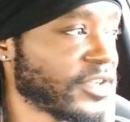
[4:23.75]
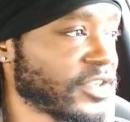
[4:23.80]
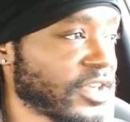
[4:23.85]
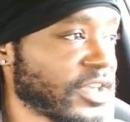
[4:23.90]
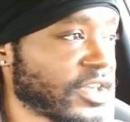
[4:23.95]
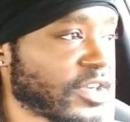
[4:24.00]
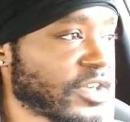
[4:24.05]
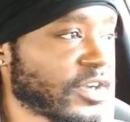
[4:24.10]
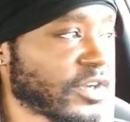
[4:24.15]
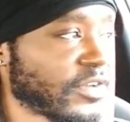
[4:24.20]
You're
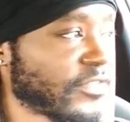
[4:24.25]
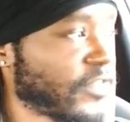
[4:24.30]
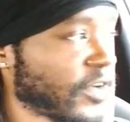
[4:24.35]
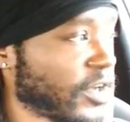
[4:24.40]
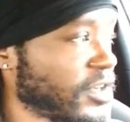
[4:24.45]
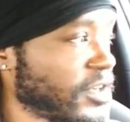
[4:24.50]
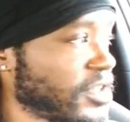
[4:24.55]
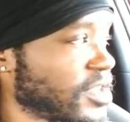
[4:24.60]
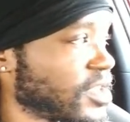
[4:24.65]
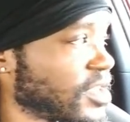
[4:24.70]
gonna go to
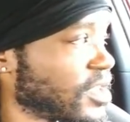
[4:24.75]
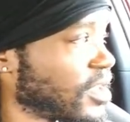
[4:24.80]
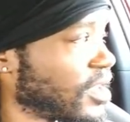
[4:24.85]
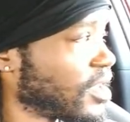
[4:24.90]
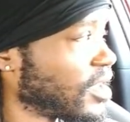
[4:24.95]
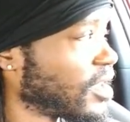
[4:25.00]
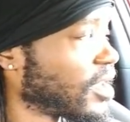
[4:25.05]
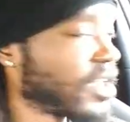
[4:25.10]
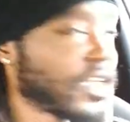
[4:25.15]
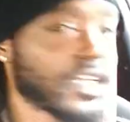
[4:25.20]
first.
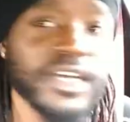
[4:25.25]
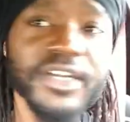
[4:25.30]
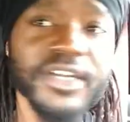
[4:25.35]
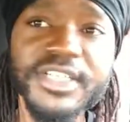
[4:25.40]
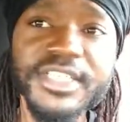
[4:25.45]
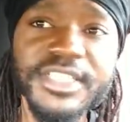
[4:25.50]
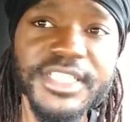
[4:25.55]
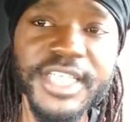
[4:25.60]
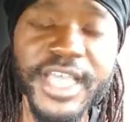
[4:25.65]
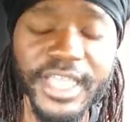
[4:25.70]
You're gonna go to
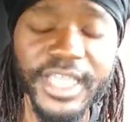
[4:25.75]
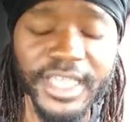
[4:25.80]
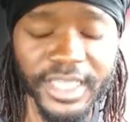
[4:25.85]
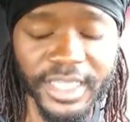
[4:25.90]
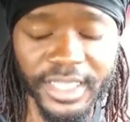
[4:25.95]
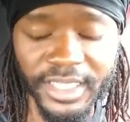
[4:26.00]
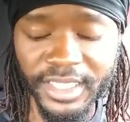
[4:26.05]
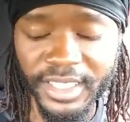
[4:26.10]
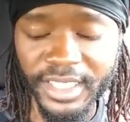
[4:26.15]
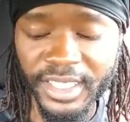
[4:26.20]
second.